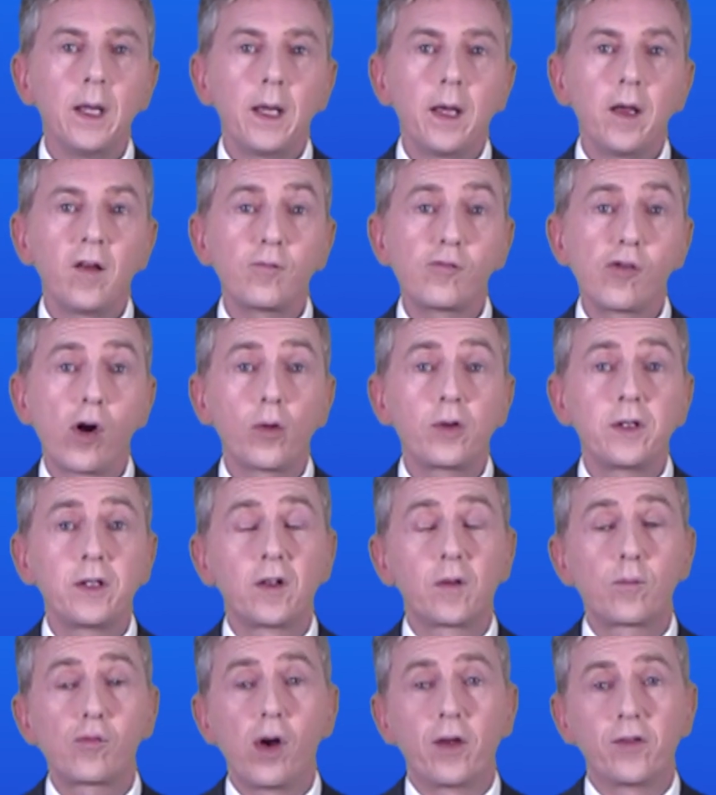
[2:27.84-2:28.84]
If
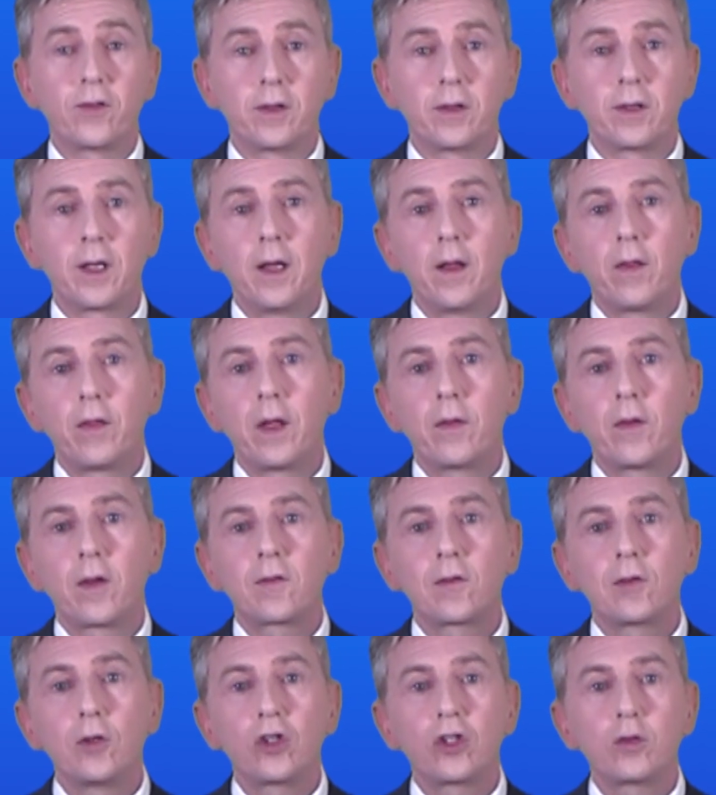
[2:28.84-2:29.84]
protein's present, then the
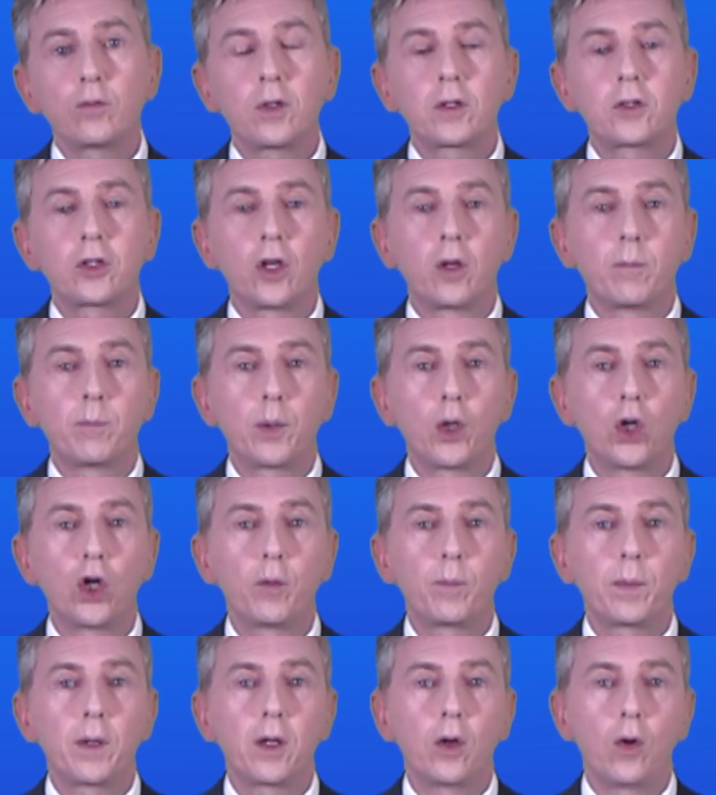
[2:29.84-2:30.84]
solution will turn
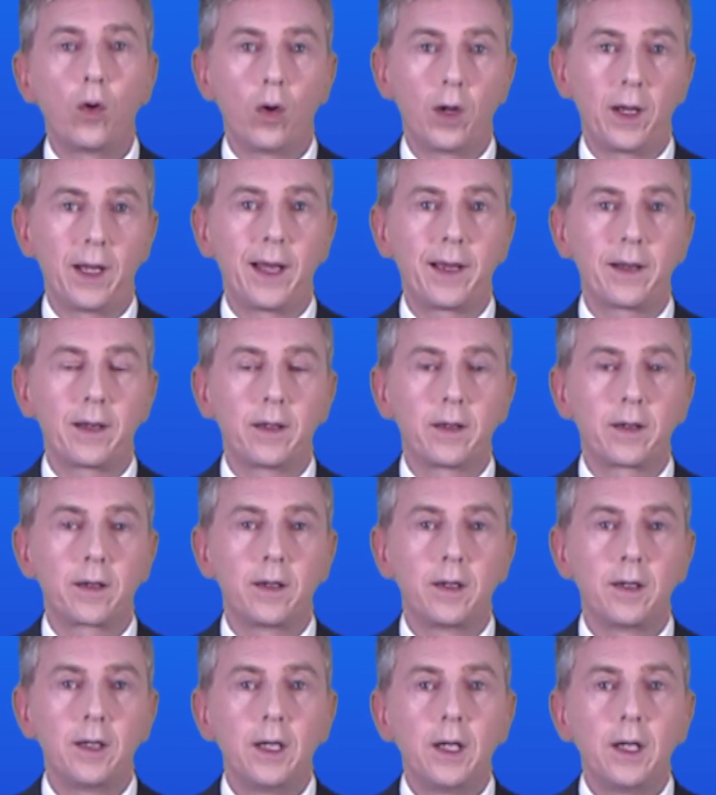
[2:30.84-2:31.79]
purple or lilac.